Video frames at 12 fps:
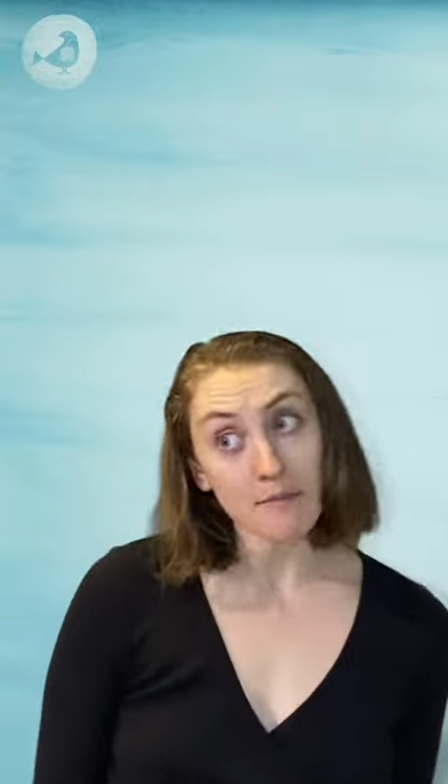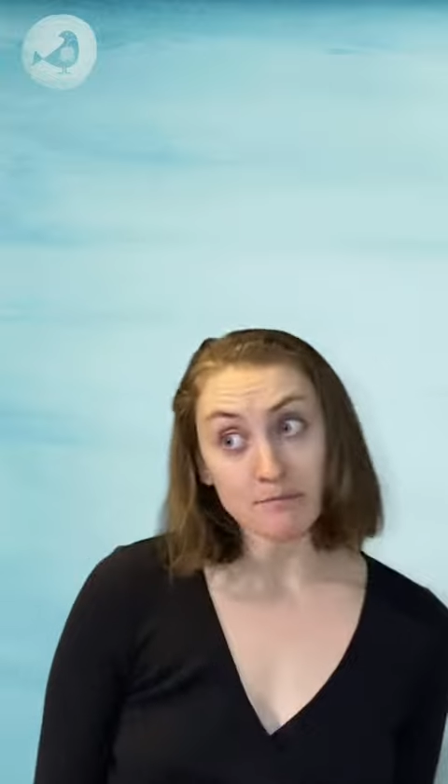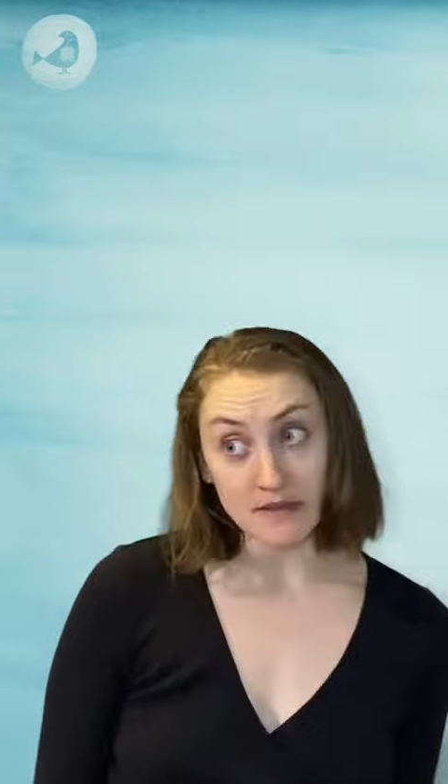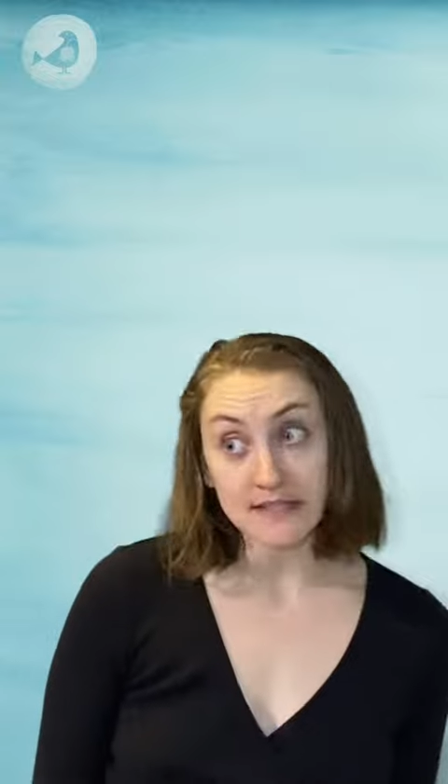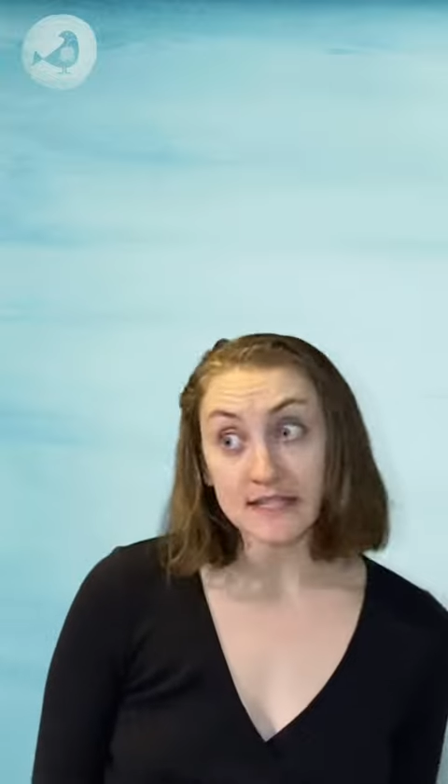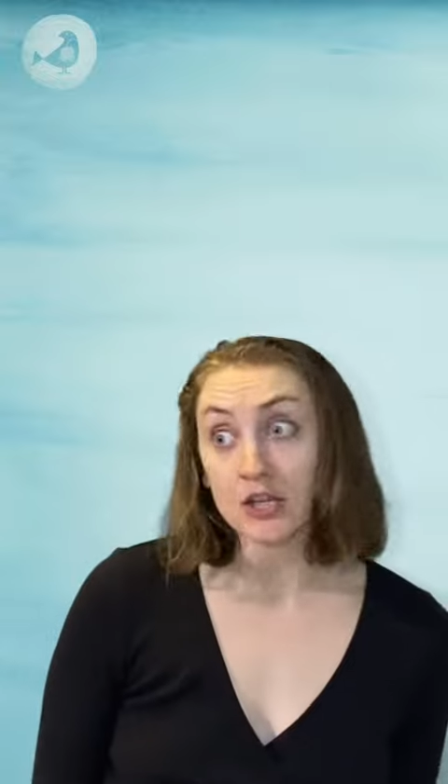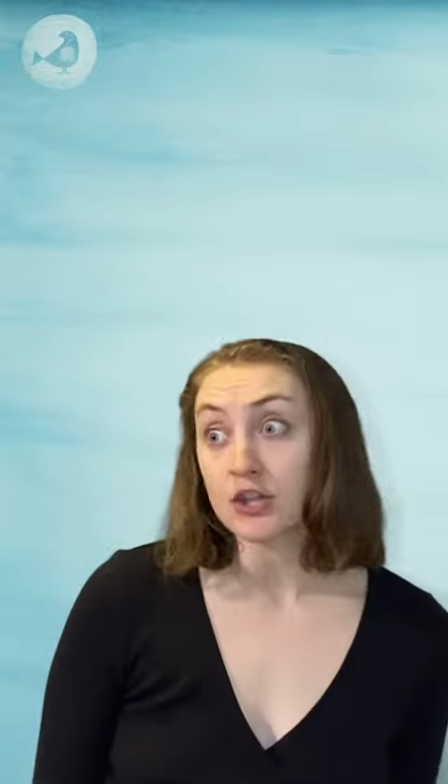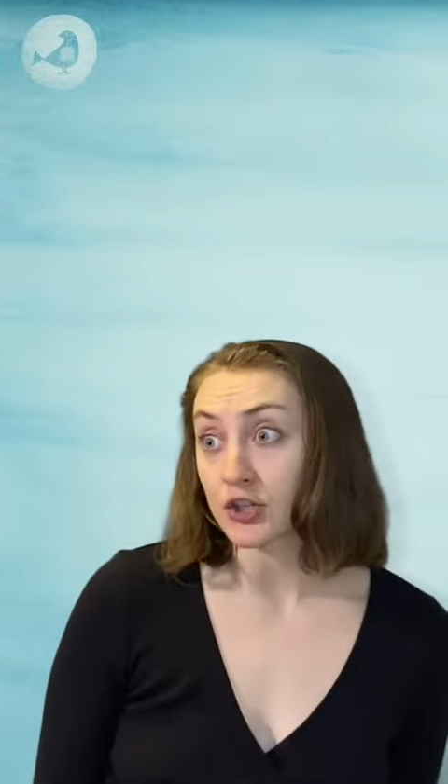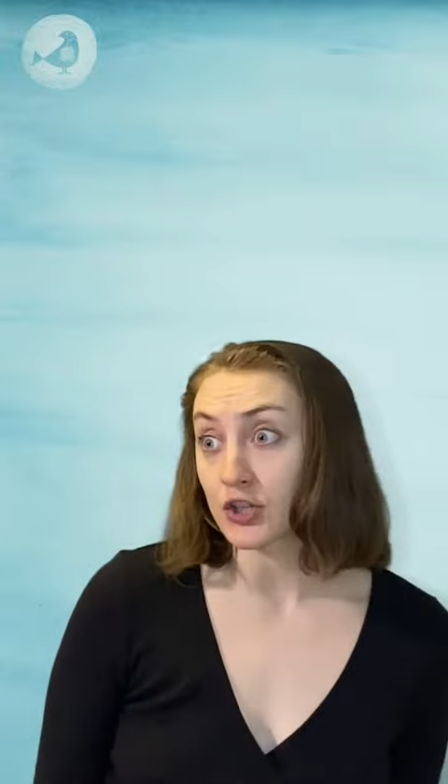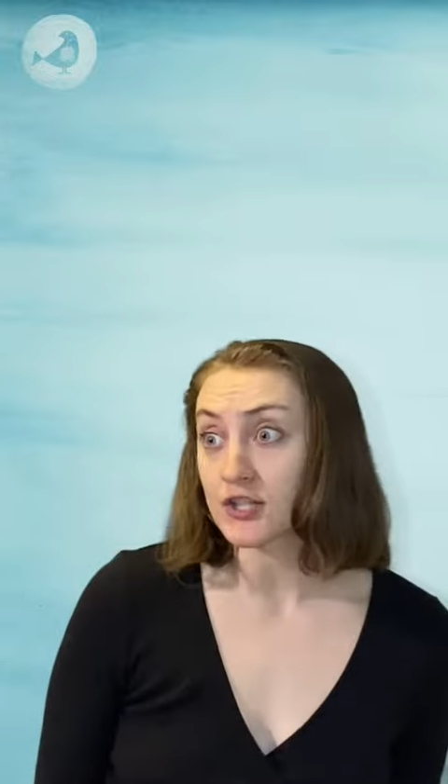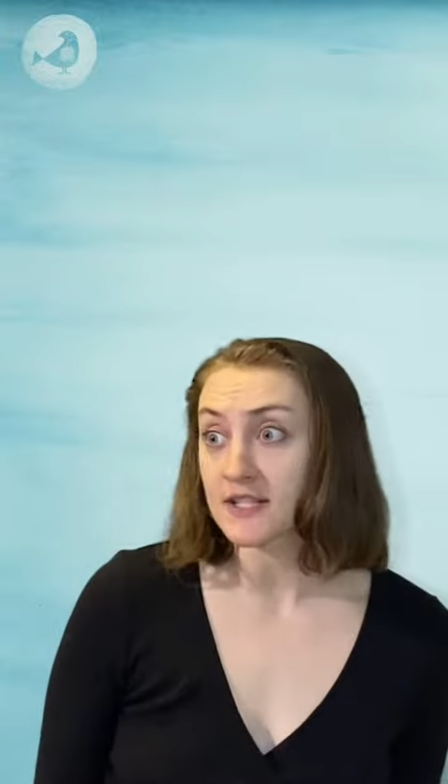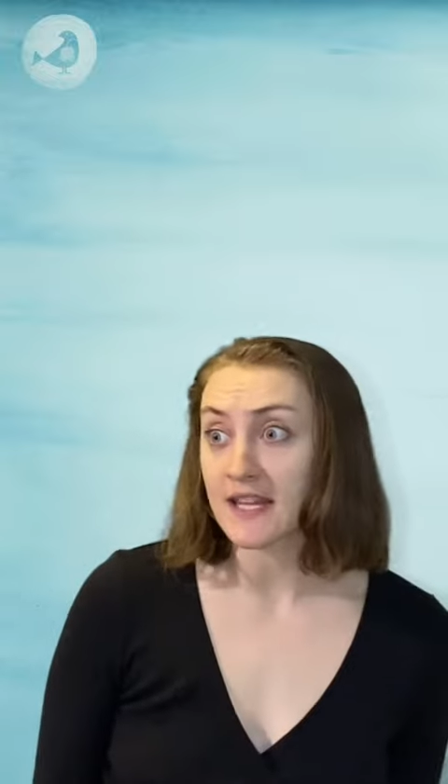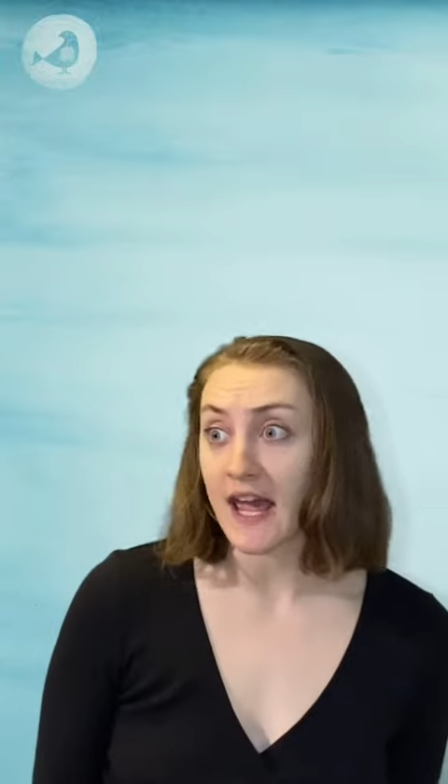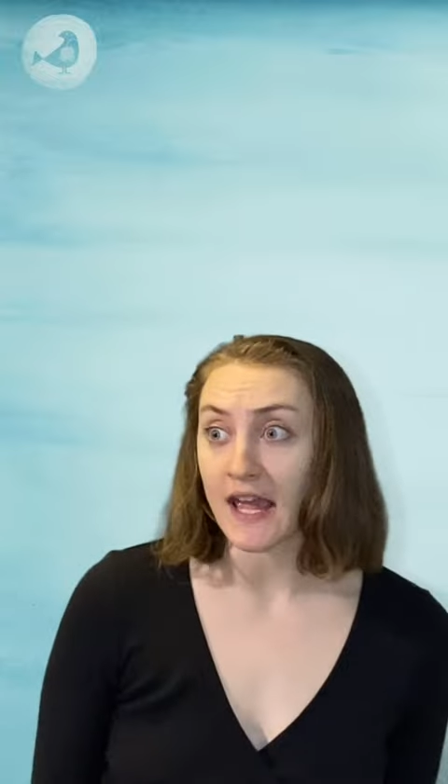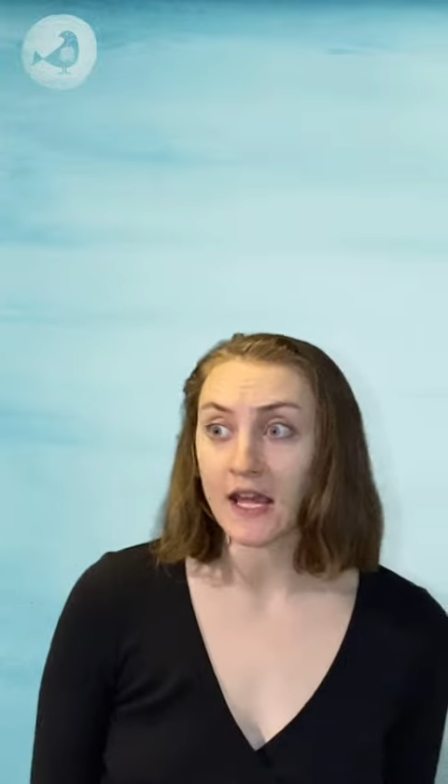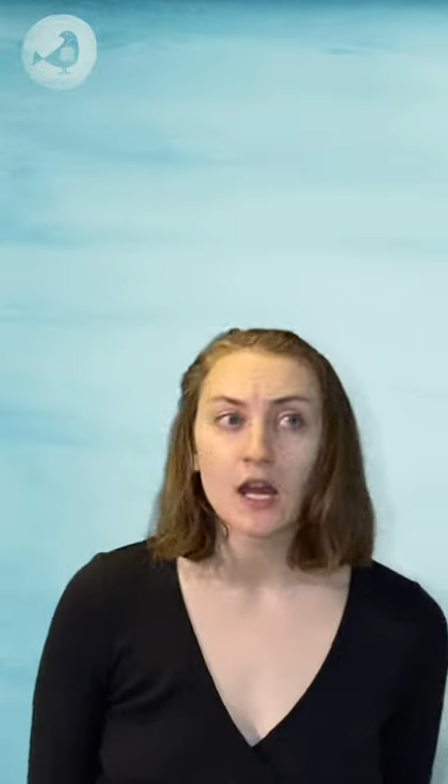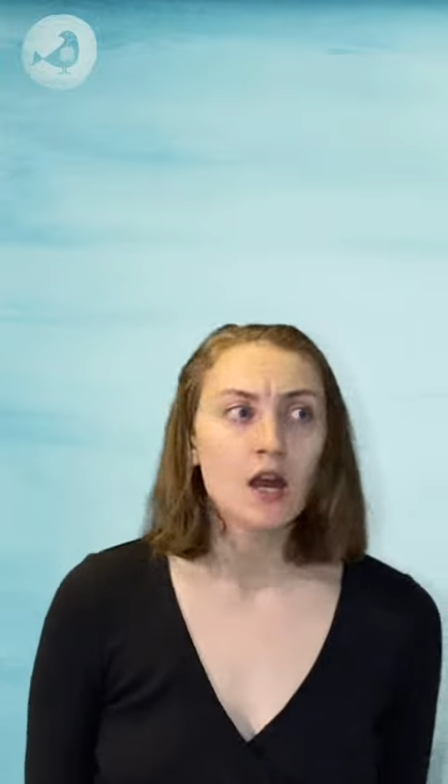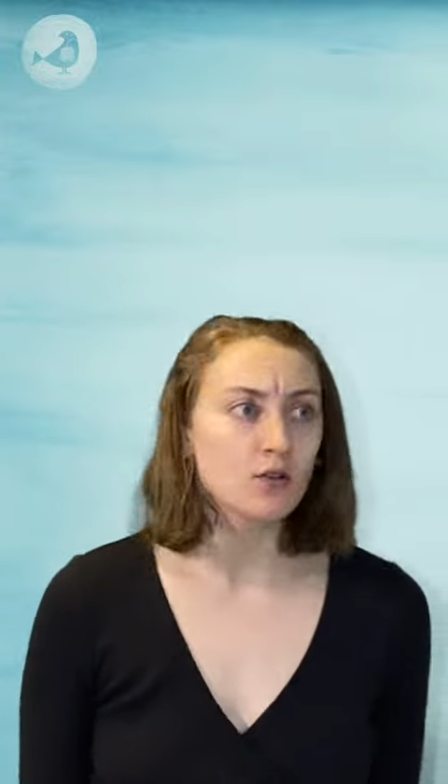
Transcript: busy Thursday.